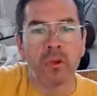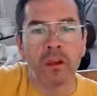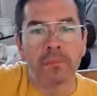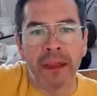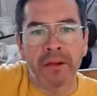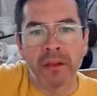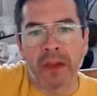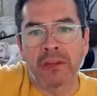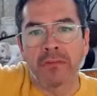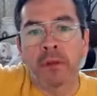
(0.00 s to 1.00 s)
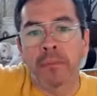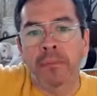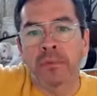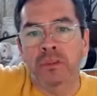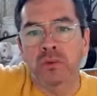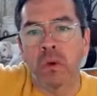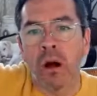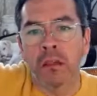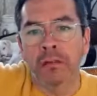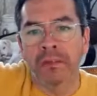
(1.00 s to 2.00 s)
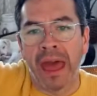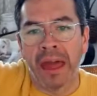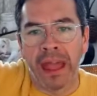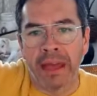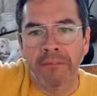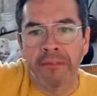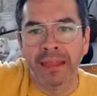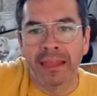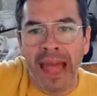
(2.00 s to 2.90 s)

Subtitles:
We are very grateful to all of that have